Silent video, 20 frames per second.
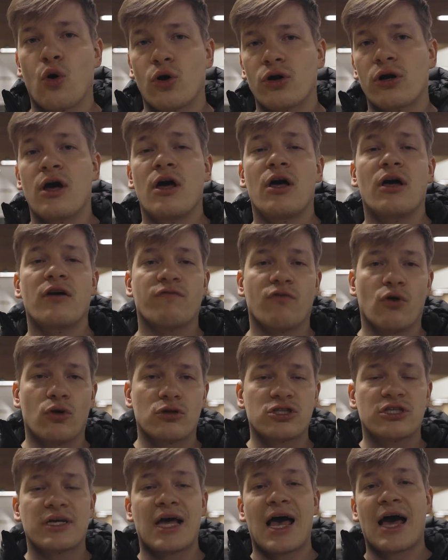on
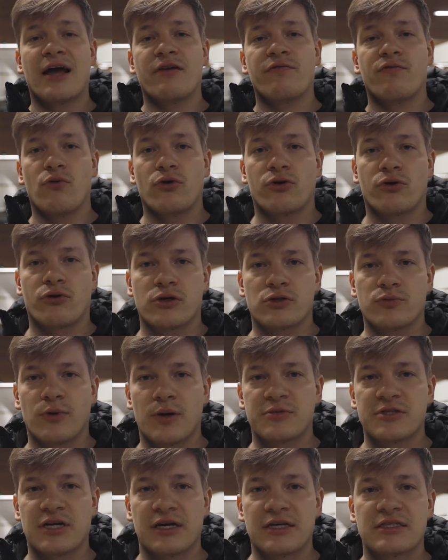Wolt's and Foodora's
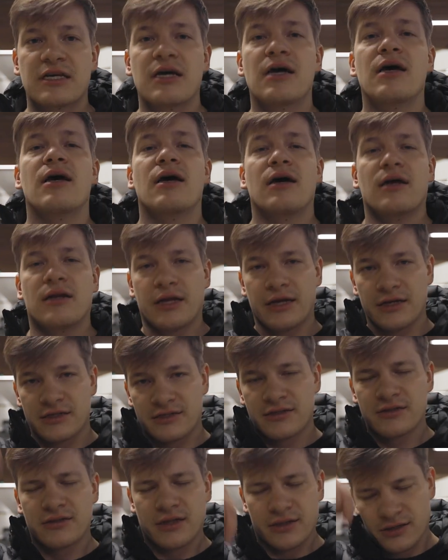websites.
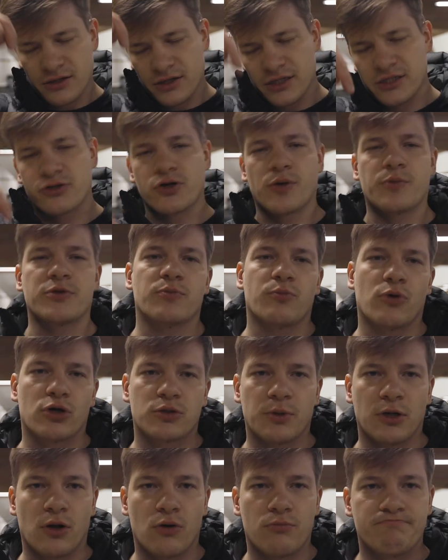Links in the description
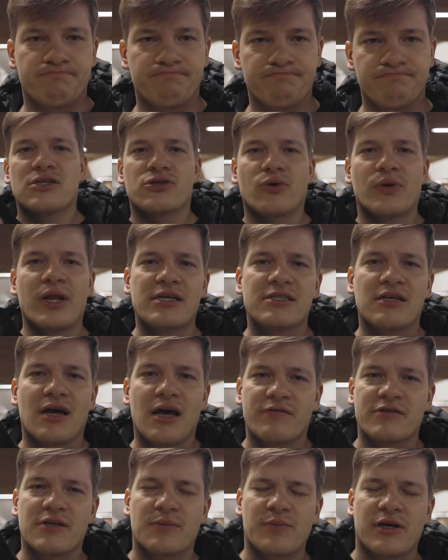box below. So next I
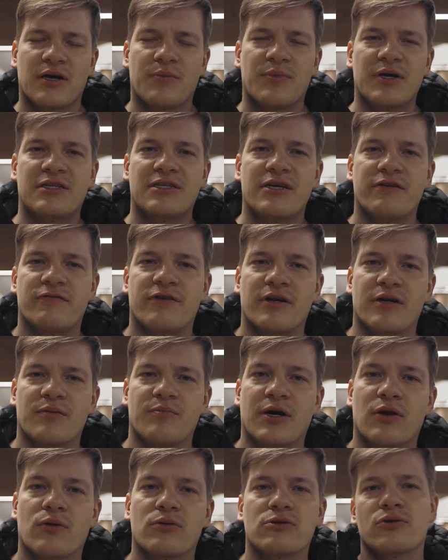have something a bit
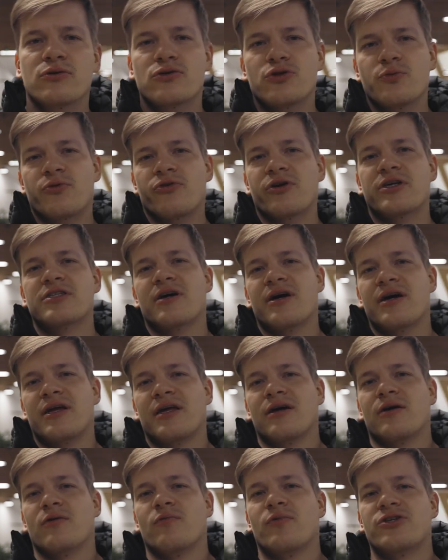different, but also super
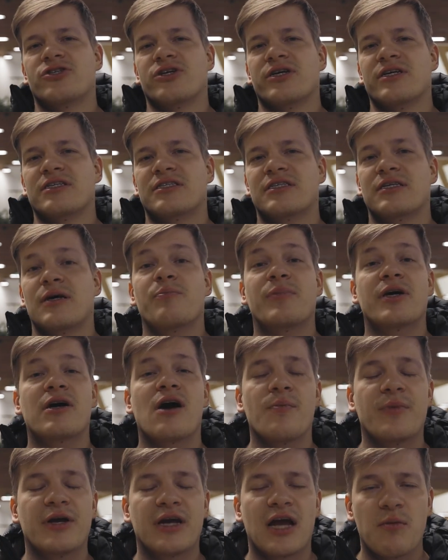exciting, which is
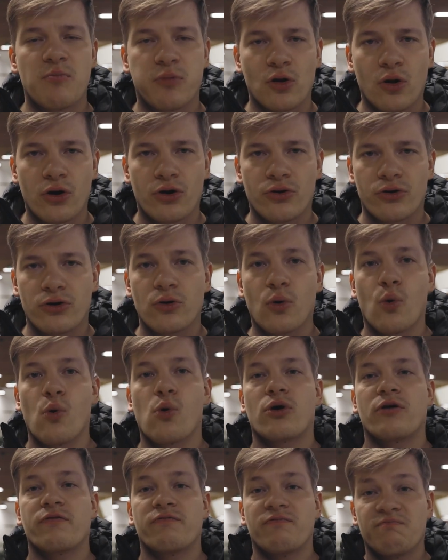becoming a blogger
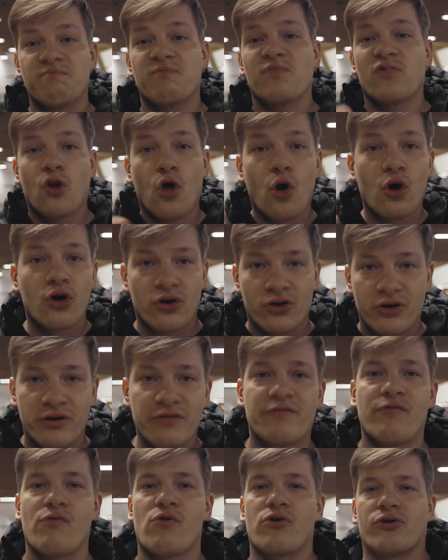or
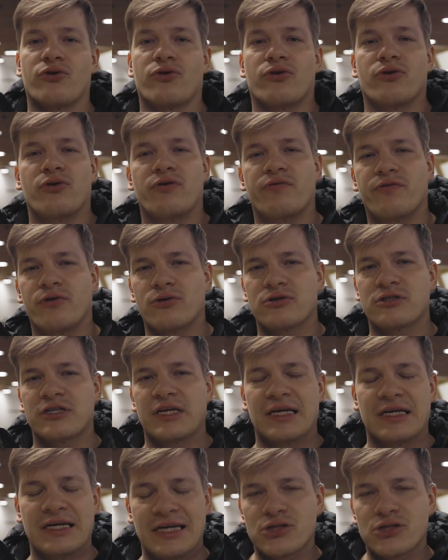vlogger for your university.